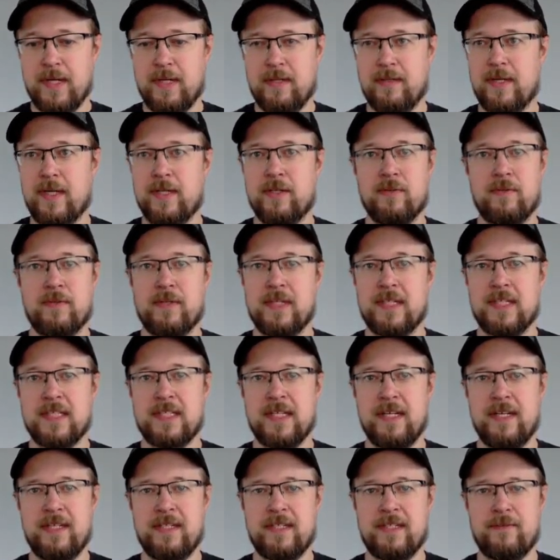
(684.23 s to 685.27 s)
I don't think
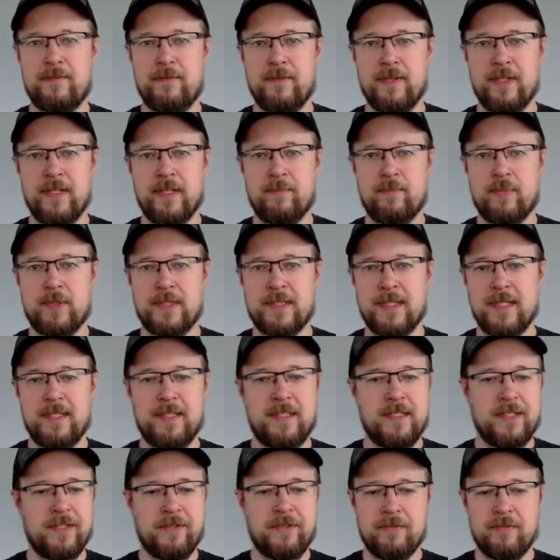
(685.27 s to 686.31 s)
it's any different than
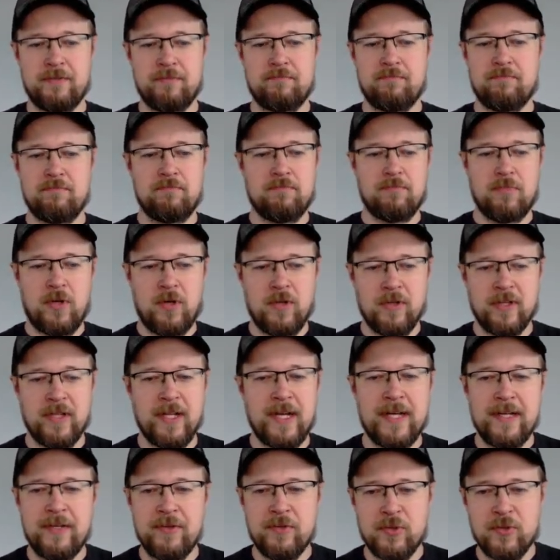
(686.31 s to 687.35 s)
presenting
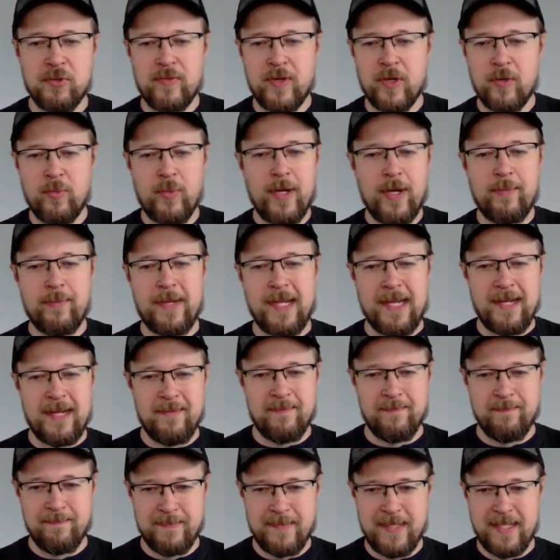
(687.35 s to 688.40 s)
online over a
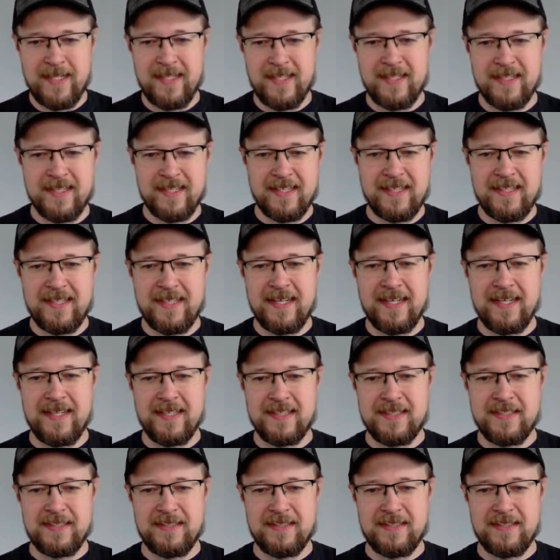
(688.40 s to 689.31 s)
webcam, anything like that.